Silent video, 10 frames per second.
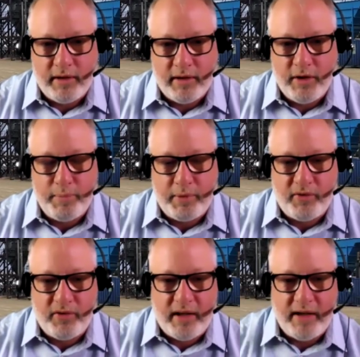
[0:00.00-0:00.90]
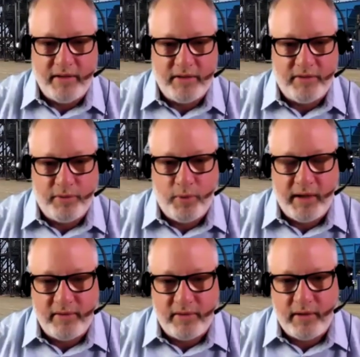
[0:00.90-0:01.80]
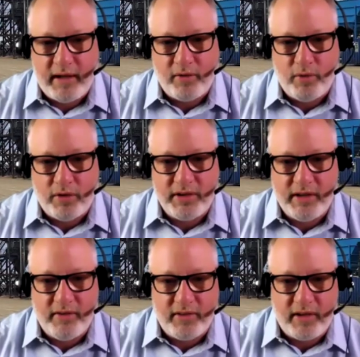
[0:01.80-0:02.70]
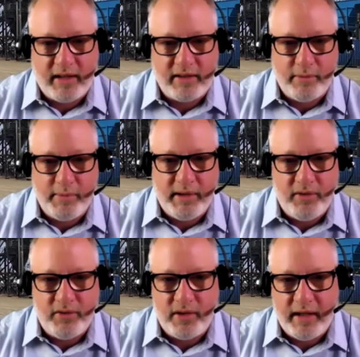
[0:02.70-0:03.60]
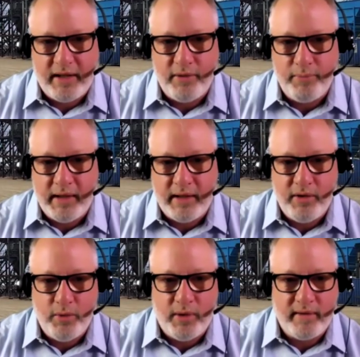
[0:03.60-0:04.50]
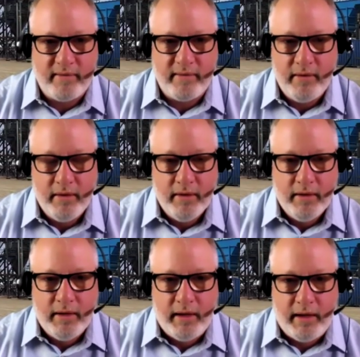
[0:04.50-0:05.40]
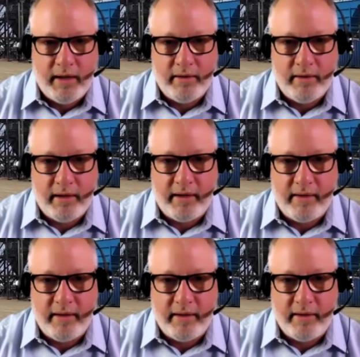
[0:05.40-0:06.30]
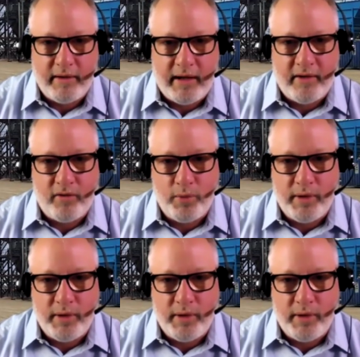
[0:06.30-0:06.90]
a good percentage of waste asphalt shingles can actually be used to make new ones. And I think as